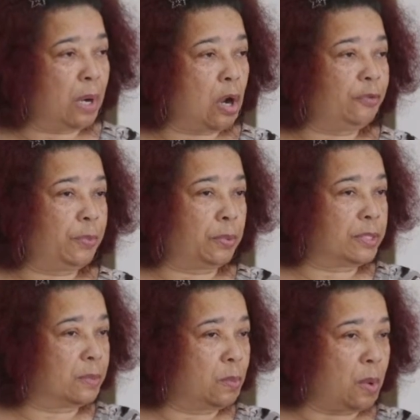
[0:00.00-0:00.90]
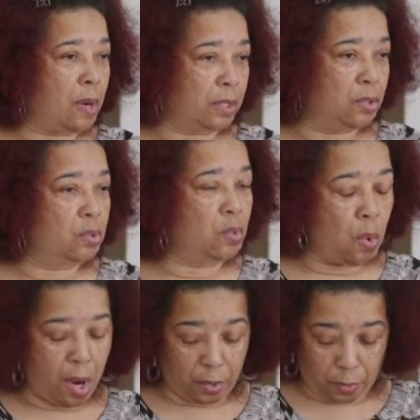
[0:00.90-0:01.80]
off, pour some water, cool
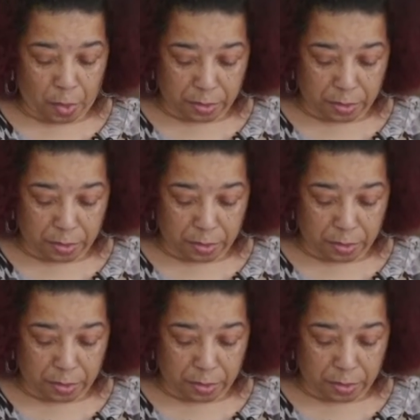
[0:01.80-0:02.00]
water on